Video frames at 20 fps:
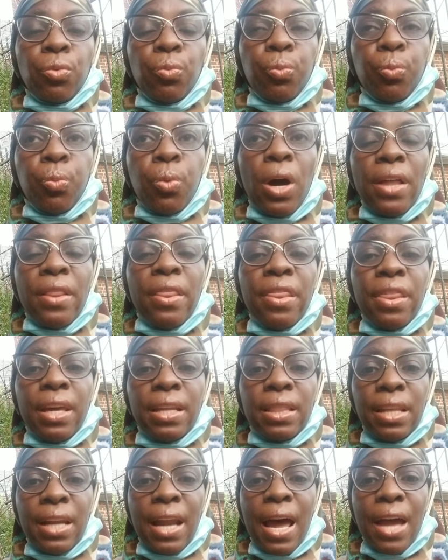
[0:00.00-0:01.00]
one
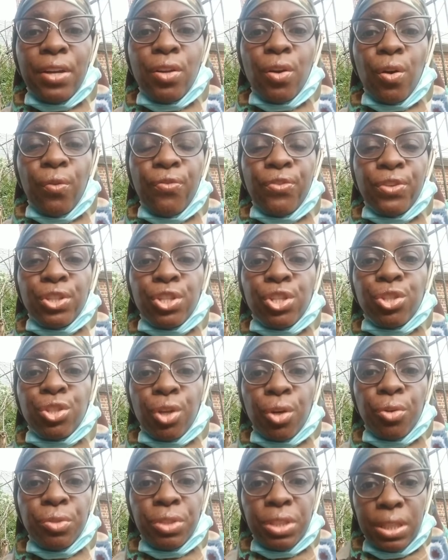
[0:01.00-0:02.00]
thing that I know for
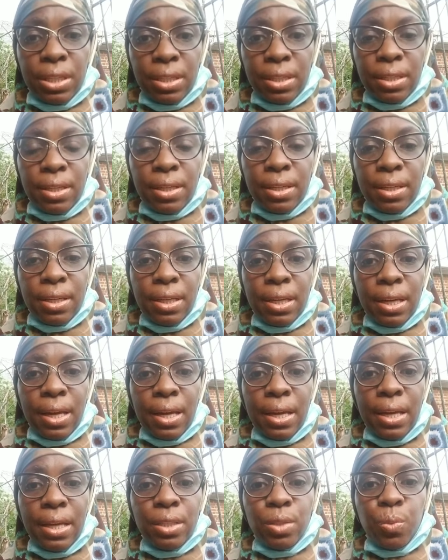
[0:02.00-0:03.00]
certain
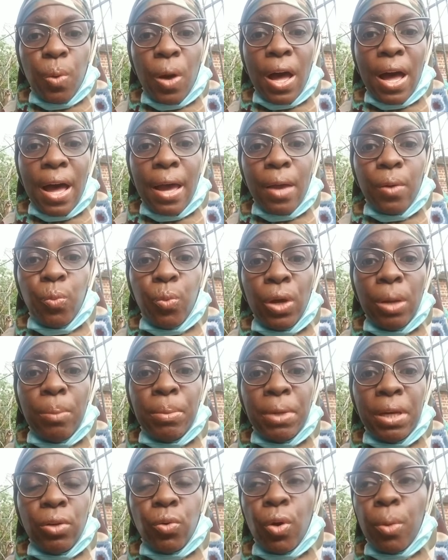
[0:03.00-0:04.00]
is why
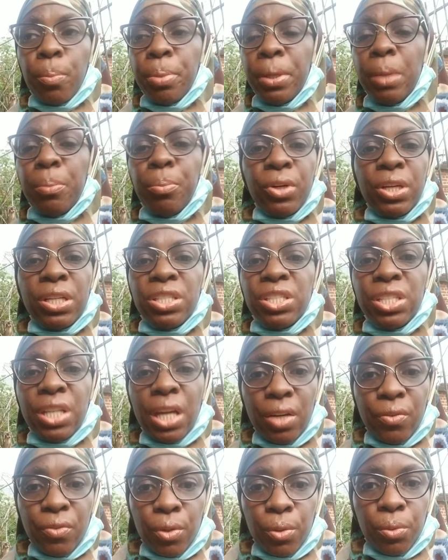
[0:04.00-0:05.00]
women, or people in
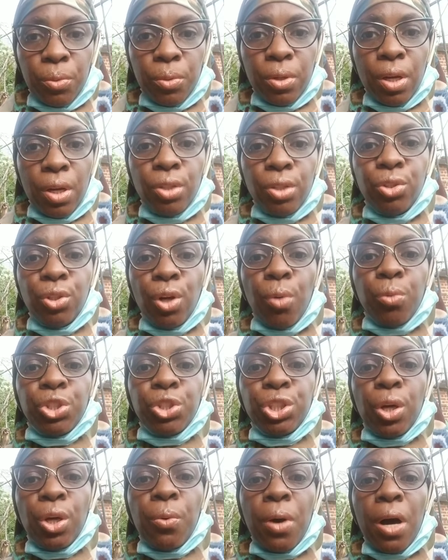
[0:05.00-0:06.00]
general, don't
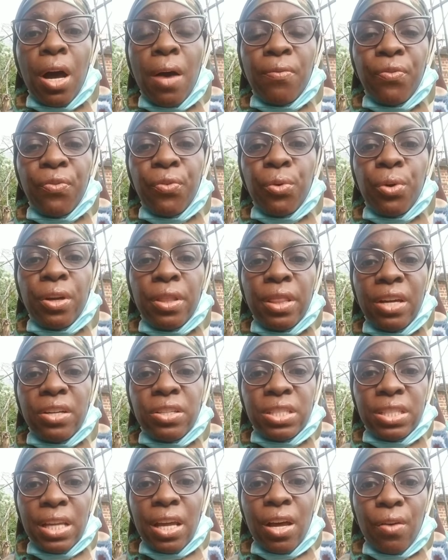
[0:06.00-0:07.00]
show up for their
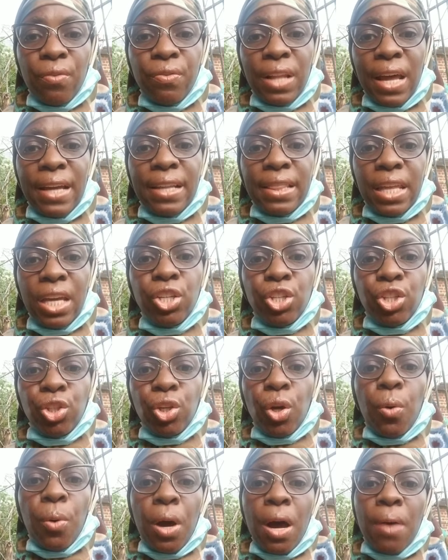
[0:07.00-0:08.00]
self like they
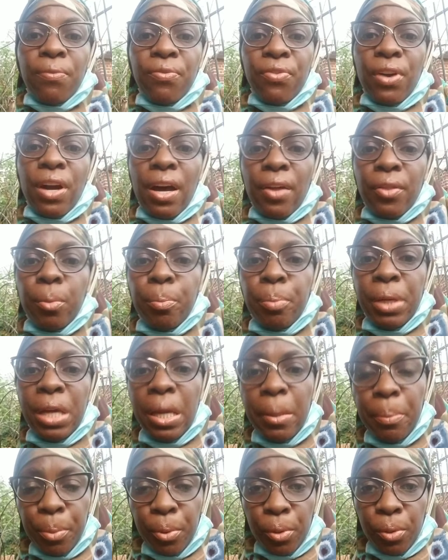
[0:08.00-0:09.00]
show up for other
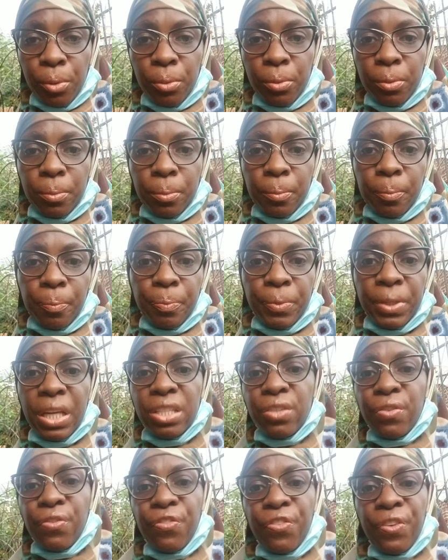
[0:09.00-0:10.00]
people,
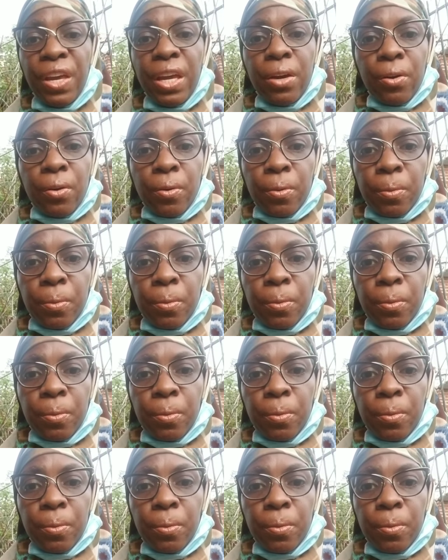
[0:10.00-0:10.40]
is fear.